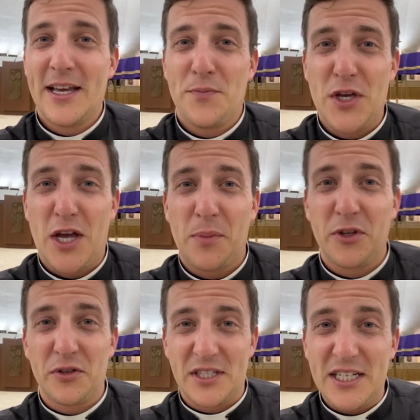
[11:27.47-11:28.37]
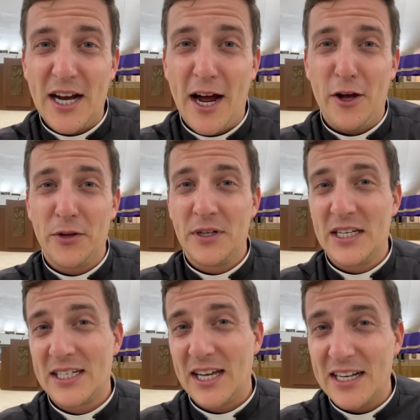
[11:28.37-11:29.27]
become a little senile
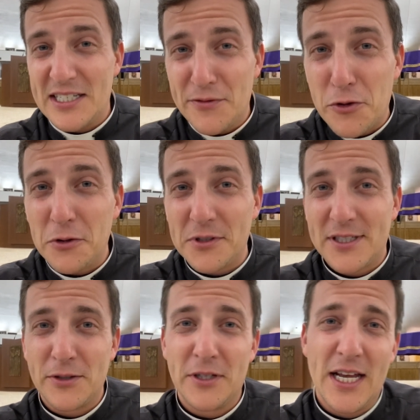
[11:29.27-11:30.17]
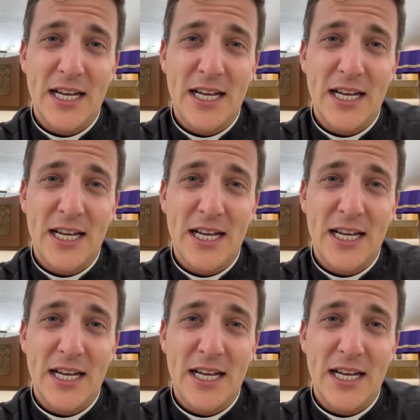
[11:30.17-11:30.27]
and kind of difficult to